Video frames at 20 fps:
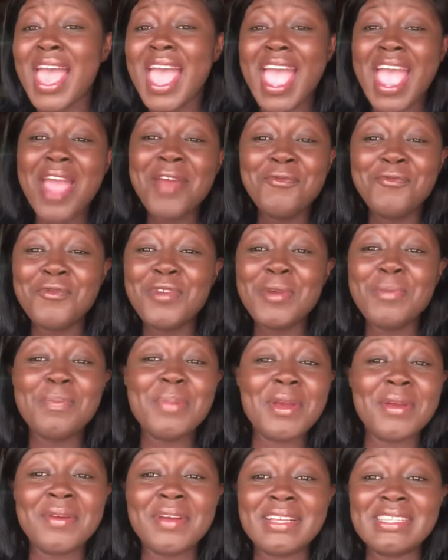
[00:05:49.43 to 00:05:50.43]
every
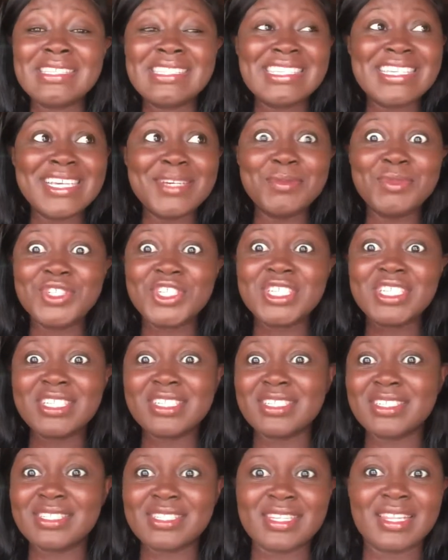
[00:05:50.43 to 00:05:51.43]
parent
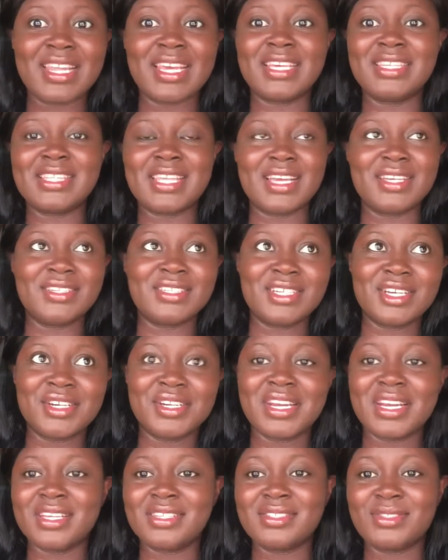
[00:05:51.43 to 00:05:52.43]
is like their child
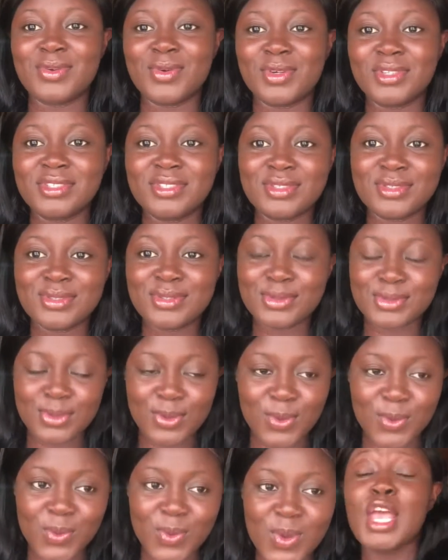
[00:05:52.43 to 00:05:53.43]
has gone to
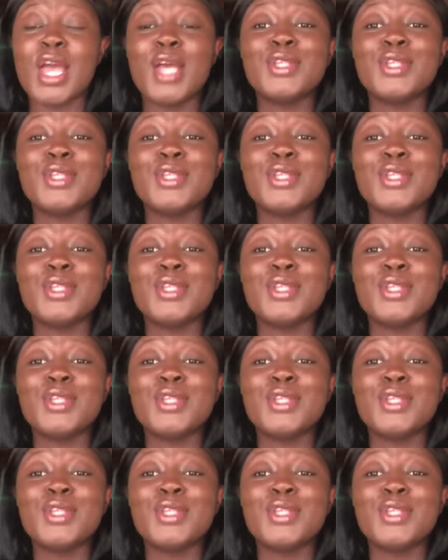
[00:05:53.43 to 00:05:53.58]
school.